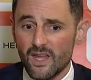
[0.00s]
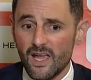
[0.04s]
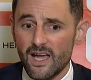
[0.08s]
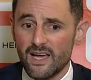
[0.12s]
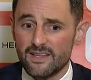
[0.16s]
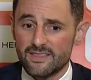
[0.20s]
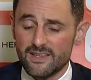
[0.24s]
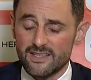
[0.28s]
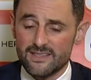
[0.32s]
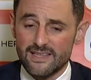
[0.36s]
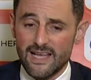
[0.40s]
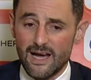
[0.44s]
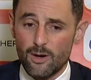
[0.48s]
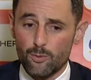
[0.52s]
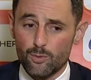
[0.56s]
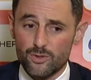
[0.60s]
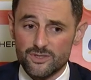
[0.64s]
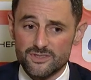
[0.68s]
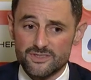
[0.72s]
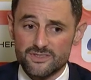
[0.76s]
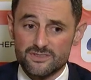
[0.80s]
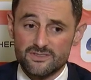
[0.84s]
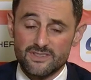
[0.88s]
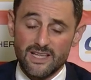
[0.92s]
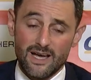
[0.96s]
I think that
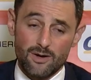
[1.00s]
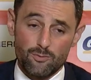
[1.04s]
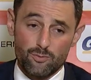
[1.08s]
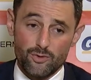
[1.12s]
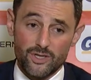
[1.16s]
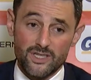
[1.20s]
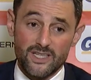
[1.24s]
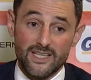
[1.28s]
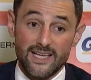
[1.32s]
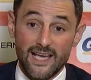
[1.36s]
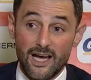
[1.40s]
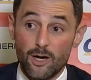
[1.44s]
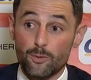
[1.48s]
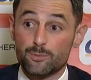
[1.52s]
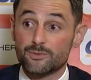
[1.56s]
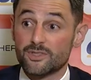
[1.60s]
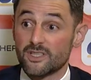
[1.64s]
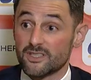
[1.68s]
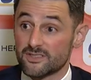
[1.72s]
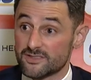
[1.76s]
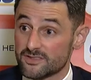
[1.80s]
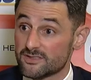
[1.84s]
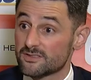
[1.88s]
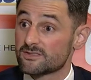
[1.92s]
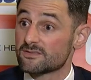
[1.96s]
was that really helped
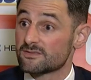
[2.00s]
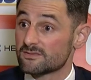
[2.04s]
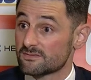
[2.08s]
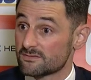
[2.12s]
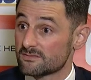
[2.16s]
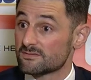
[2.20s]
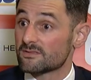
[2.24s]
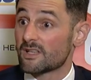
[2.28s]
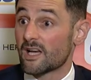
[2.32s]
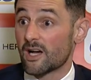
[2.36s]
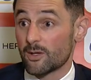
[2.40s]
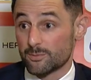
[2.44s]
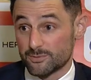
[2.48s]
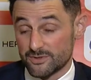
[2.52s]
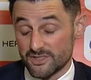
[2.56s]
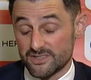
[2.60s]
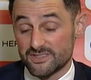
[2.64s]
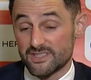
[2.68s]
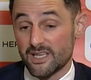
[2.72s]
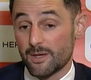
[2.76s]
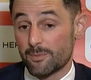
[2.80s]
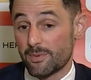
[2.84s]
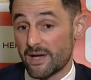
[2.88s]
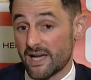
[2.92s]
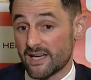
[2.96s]
us helped us
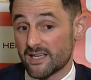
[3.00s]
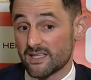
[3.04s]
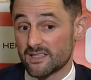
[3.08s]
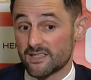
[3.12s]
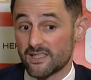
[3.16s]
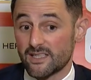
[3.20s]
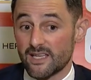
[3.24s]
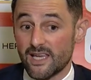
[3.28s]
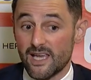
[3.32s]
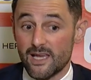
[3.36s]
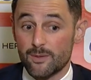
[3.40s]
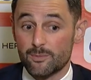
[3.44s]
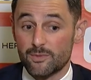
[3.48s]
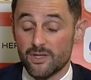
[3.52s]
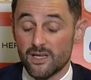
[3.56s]
get back in the game